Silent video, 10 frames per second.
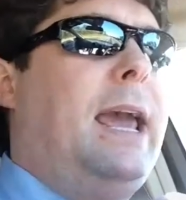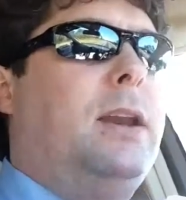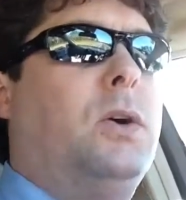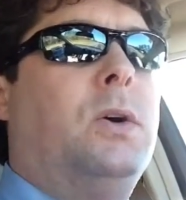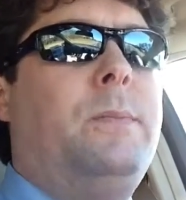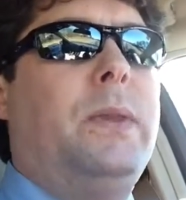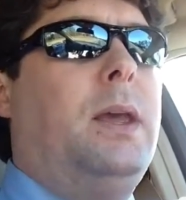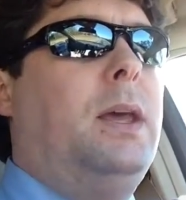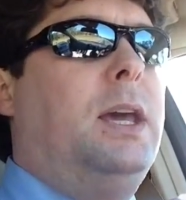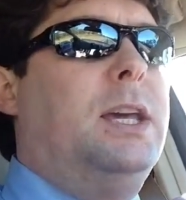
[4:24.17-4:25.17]
handle
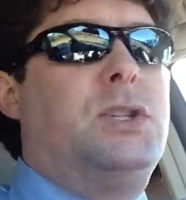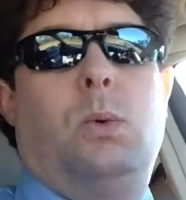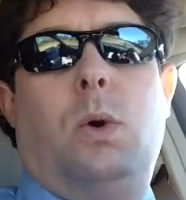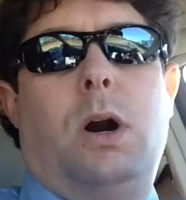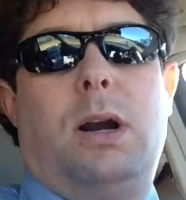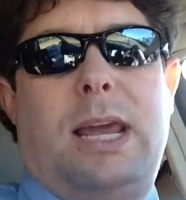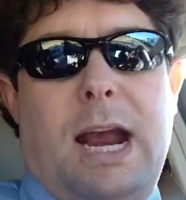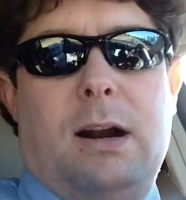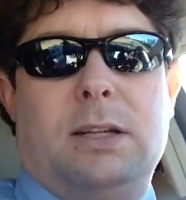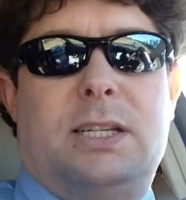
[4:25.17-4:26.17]
is the word
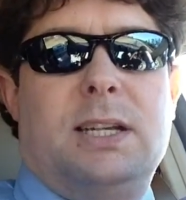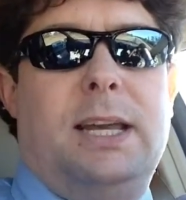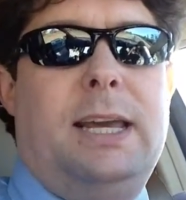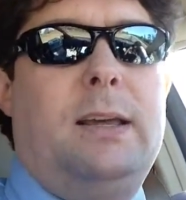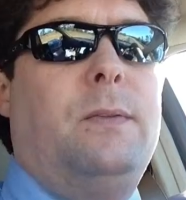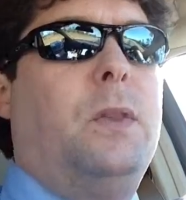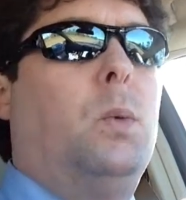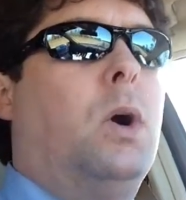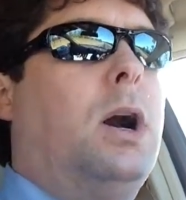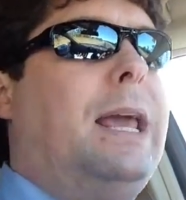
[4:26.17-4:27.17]
carelessly, the
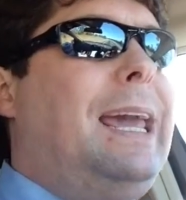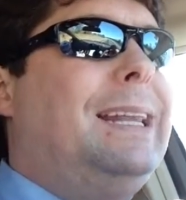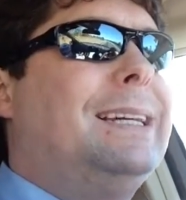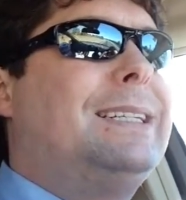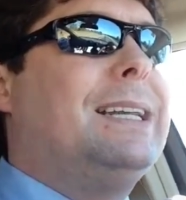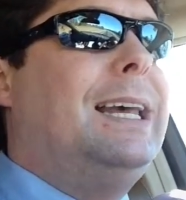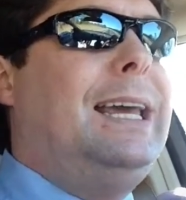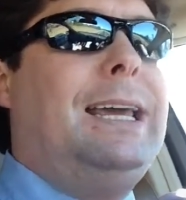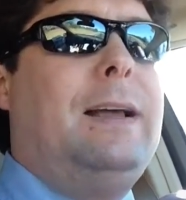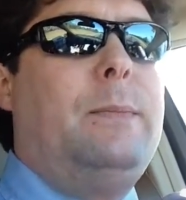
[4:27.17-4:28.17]
word
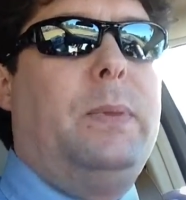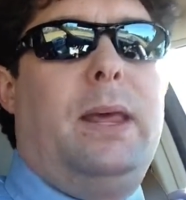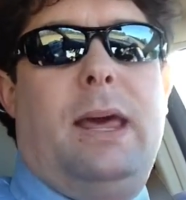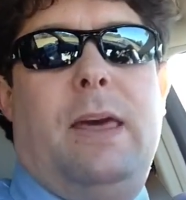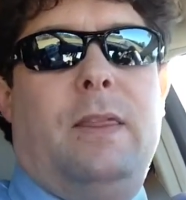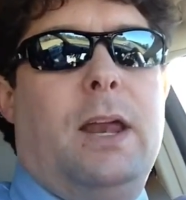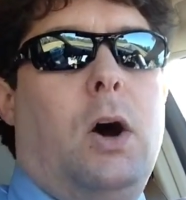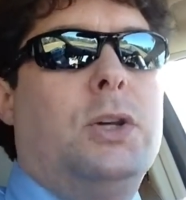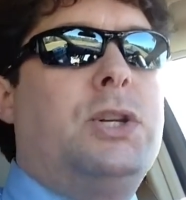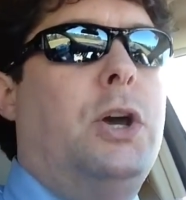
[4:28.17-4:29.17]
heedlessly, and then
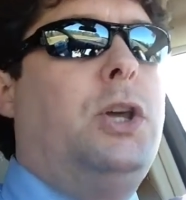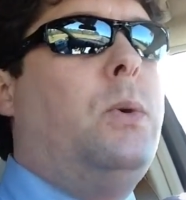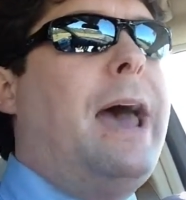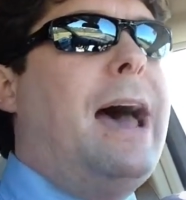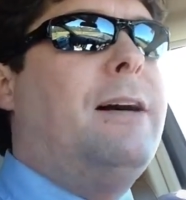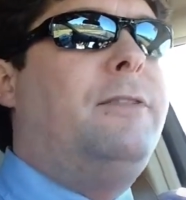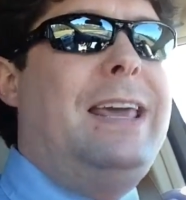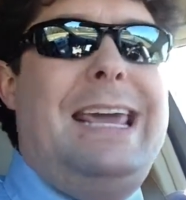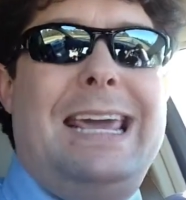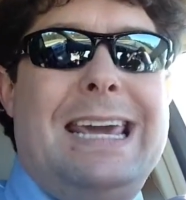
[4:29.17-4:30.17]
also you have
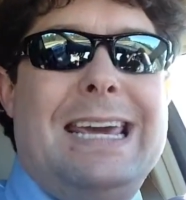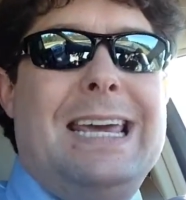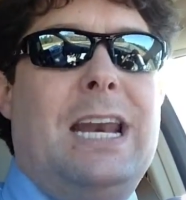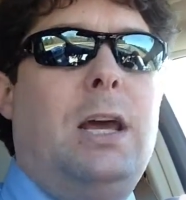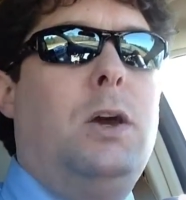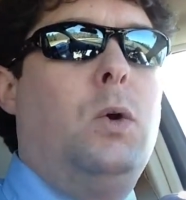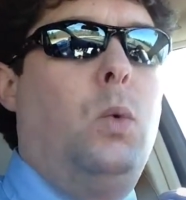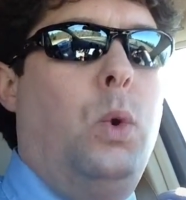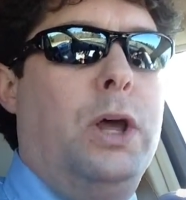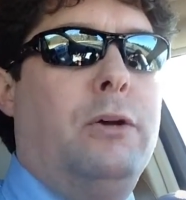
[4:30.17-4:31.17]
in
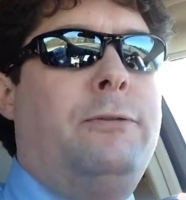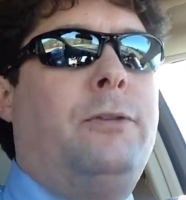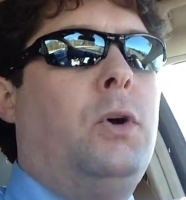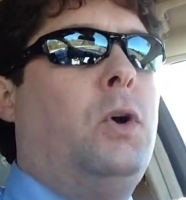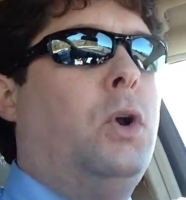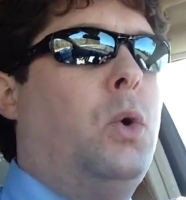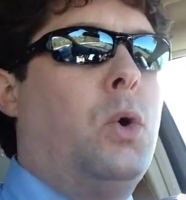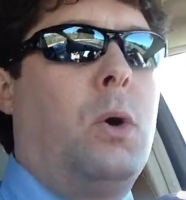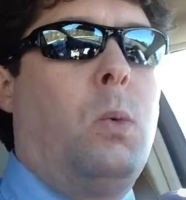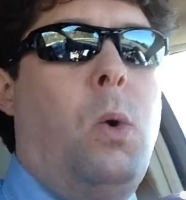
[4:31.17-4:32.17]
willful
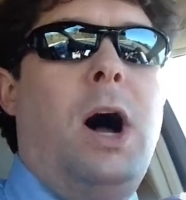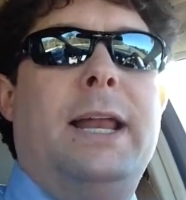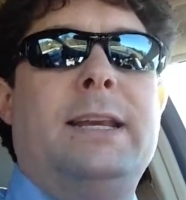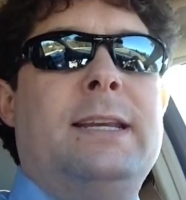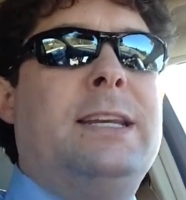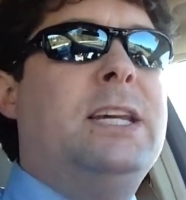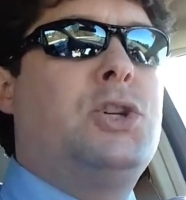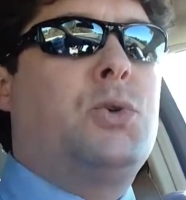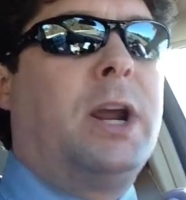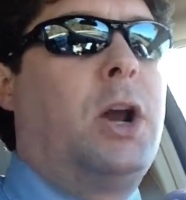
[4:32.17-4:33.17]
or wanton
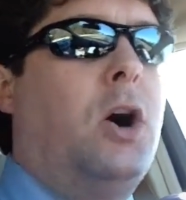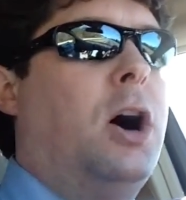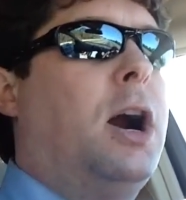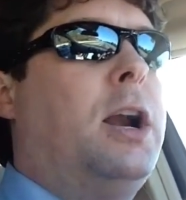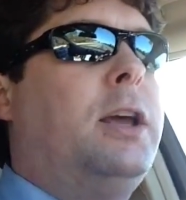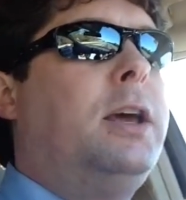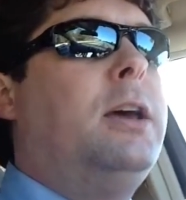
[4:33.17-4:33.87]
disregard